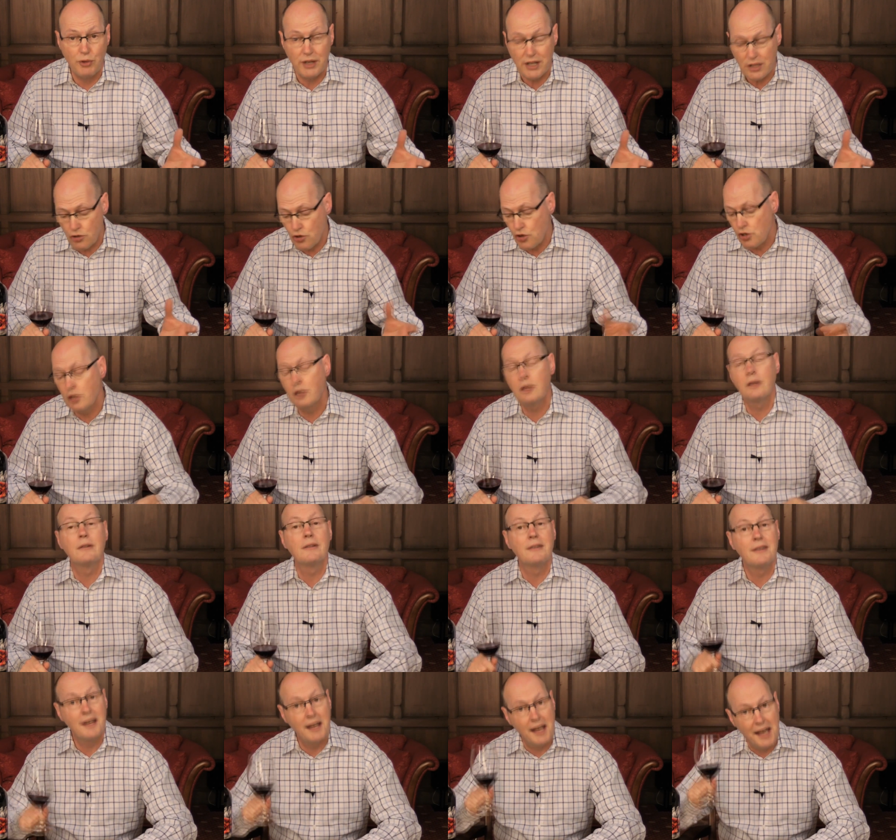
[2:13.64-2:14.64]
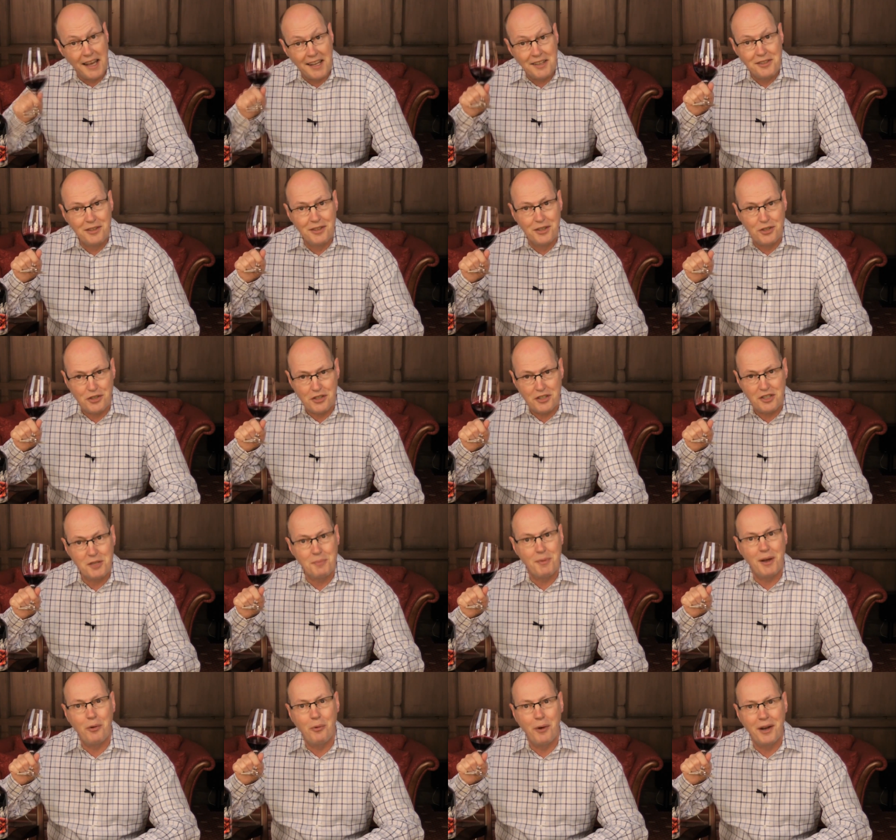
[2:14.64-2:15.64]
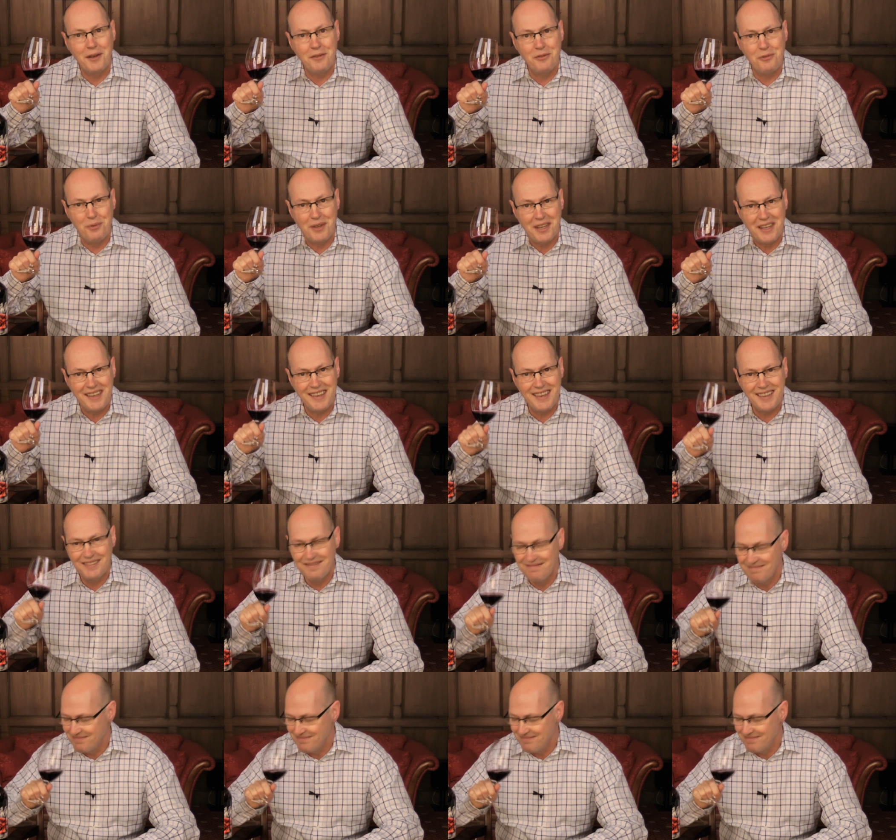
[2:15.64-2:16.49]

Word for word: rich, and delicious. My wine of the week.